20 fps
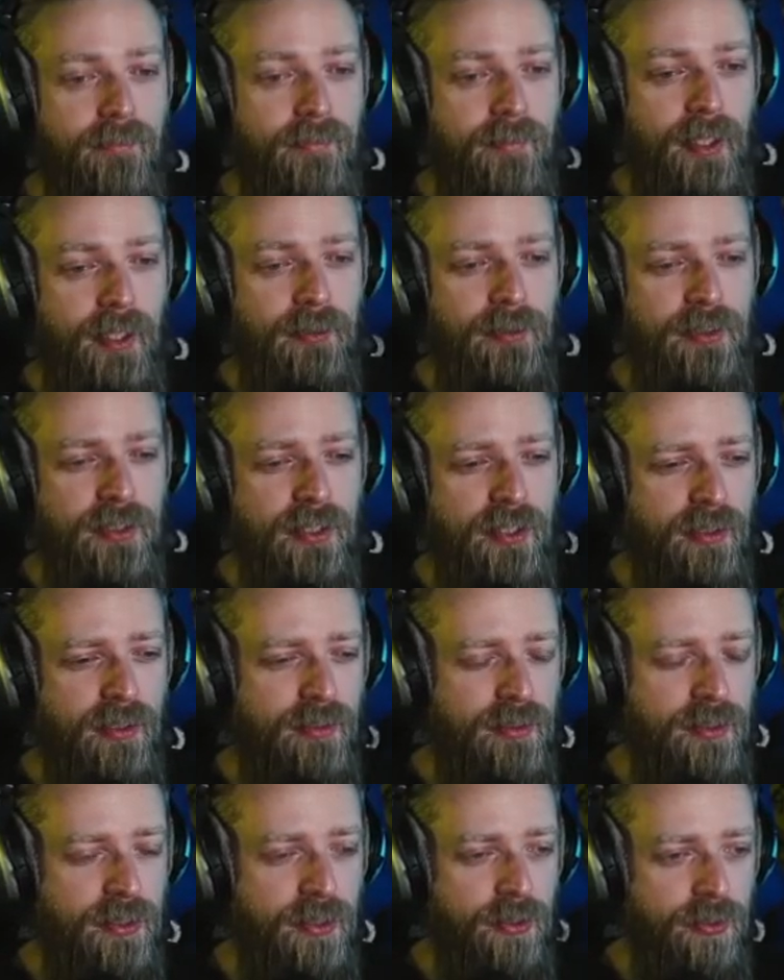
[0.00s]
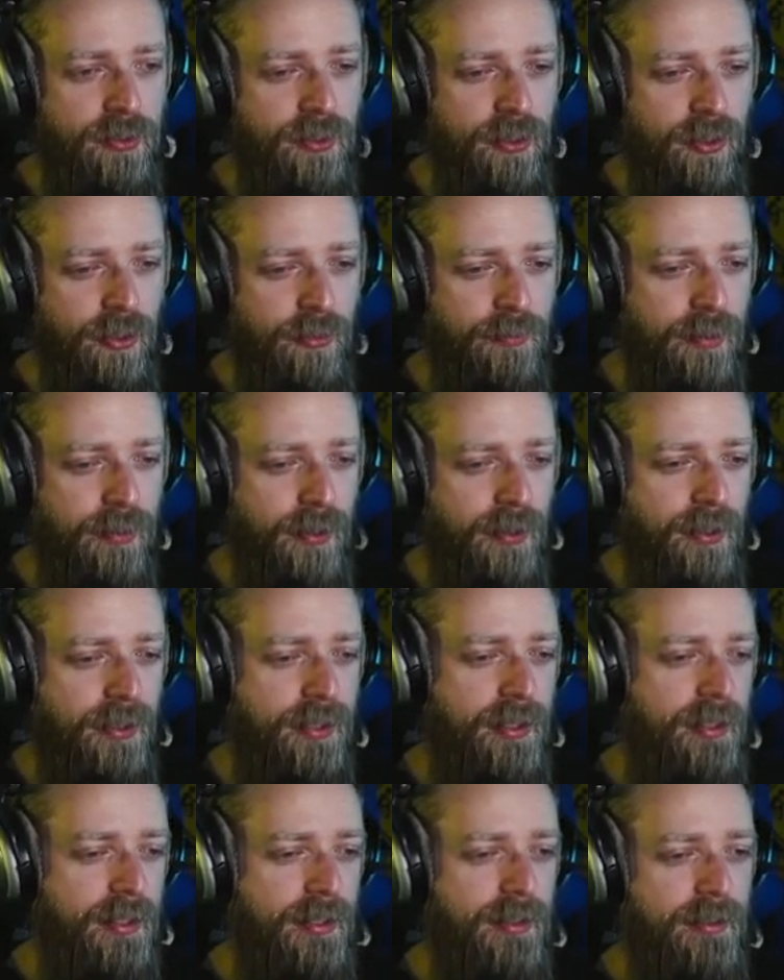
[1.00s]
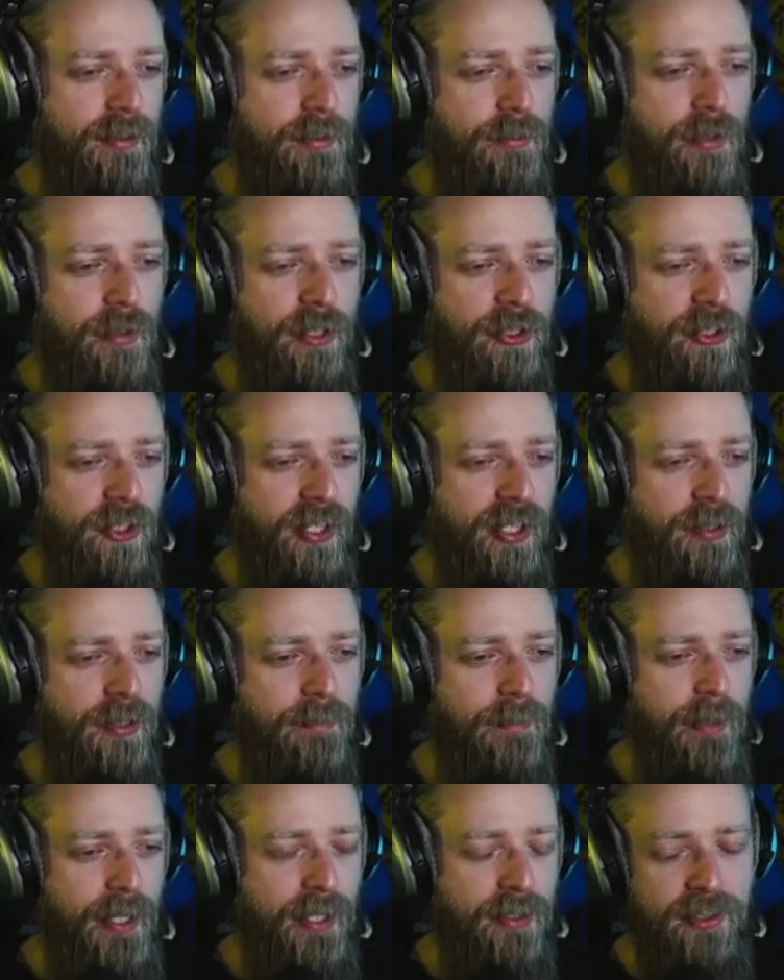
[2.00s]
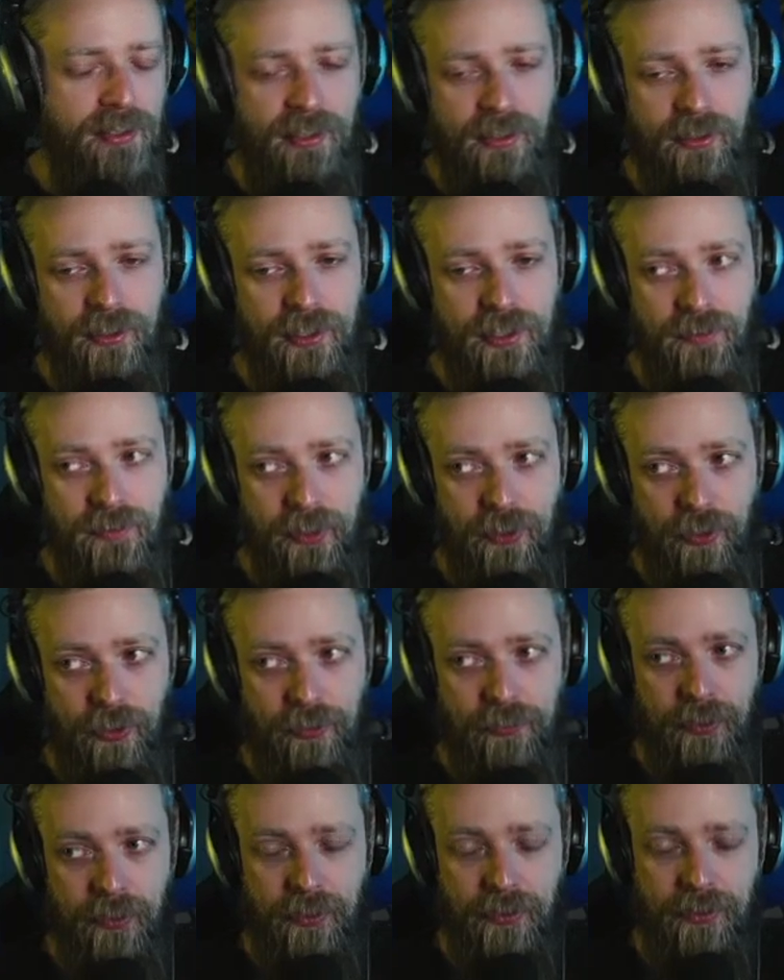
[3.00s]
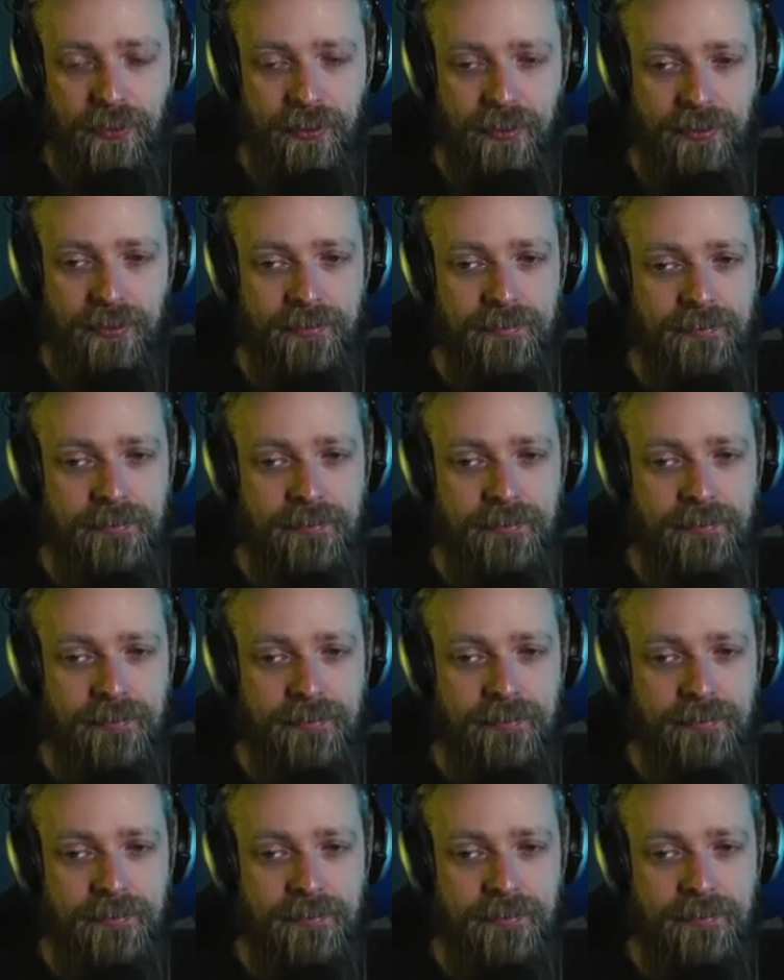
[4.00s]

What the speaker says: It was a good note block. I appreciate the bounciness of a note block.